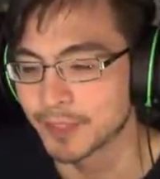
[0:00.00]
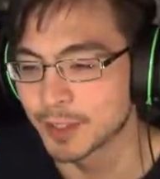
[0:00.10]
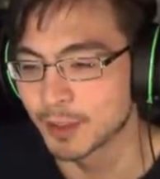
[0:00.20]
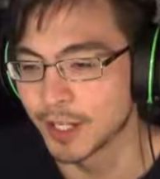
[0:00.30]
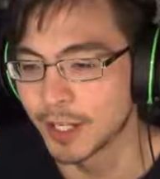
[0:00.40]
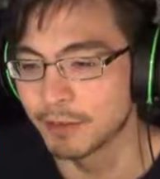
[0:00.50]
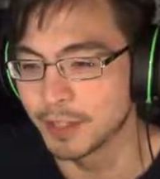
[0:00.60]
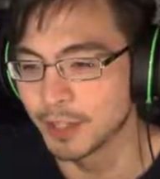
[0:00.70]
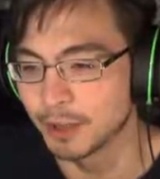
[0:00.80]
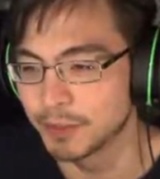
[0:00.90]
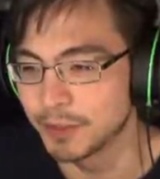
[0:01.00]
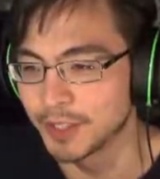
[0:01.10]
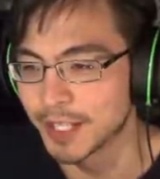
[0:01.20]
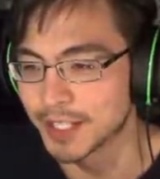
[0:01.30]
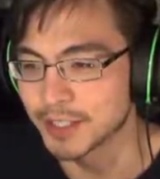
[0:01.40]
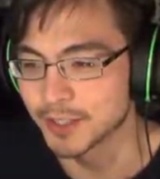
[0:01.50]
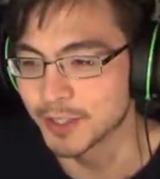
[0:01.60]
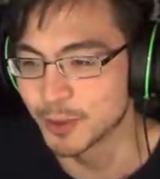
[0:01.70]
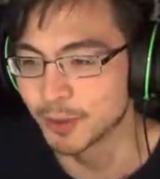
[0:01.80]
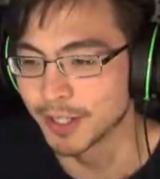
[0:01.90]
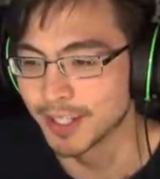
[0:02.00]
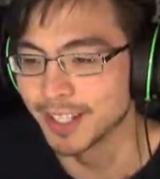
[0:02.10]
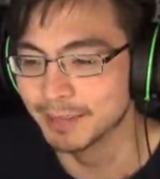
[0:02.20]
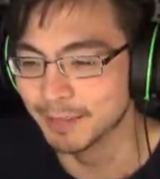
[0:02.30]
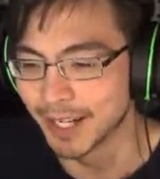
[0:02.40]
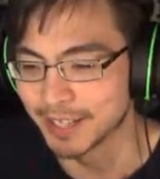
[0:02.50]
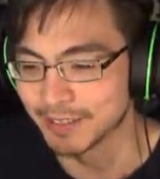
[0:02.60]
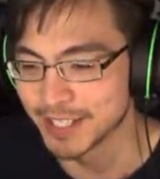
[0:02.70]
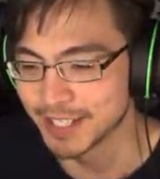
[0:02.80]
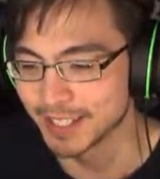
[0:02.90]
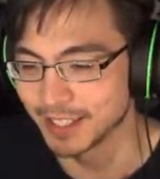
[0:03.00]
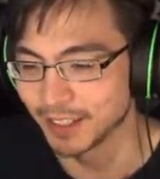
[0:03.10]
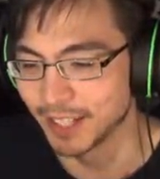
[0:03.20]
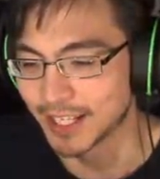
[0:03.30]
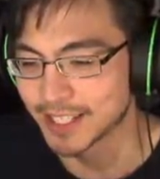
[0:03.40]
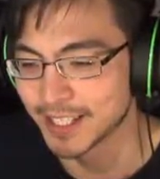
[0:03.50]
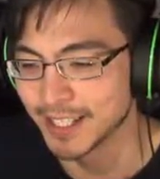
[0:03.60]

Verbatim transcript: So I, I really hope that you guys are enjoying my recent glut